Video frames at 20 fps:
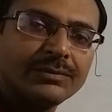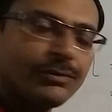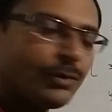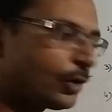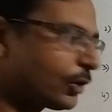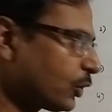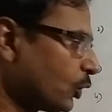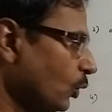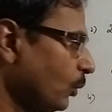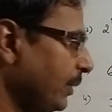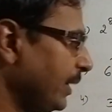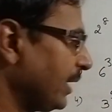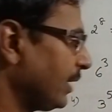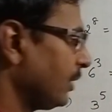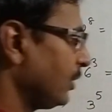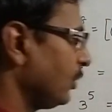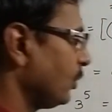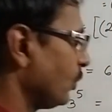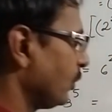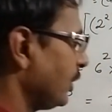For
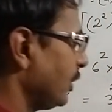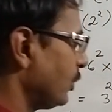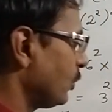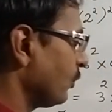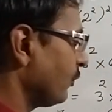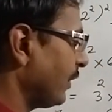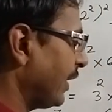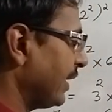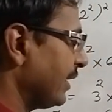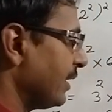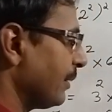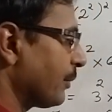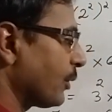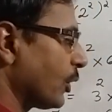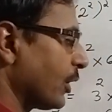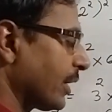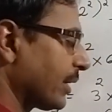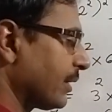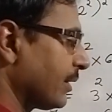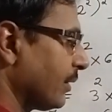cubing, you need to find the
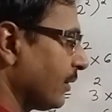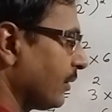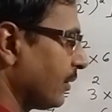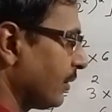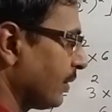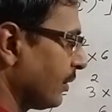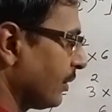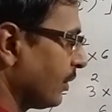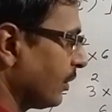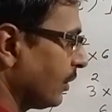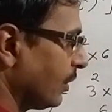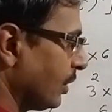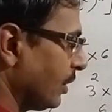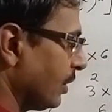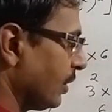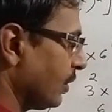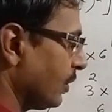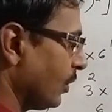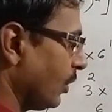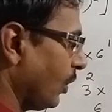product
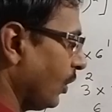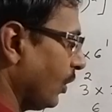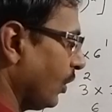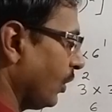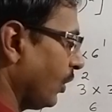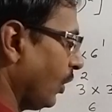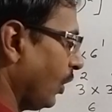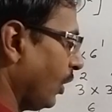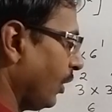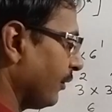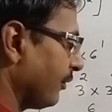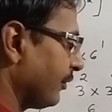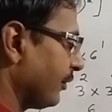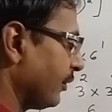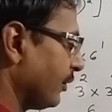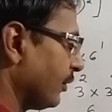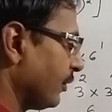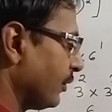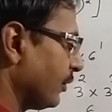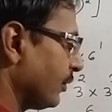
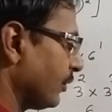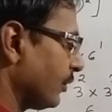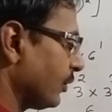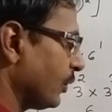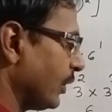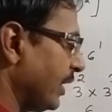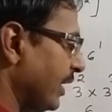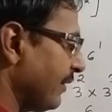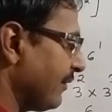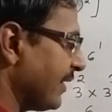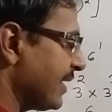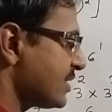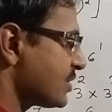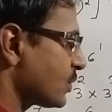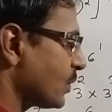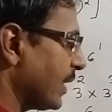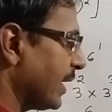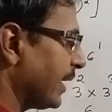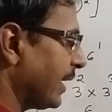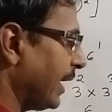of 25
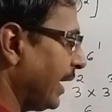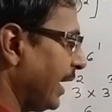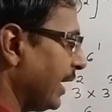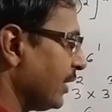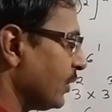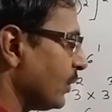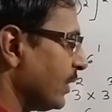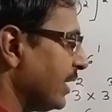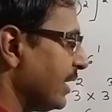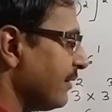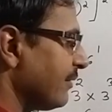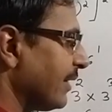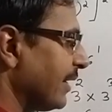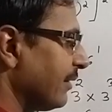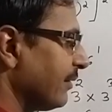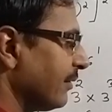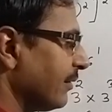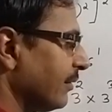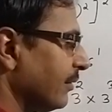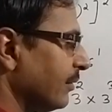square and
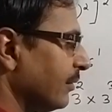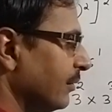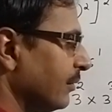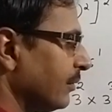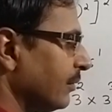25.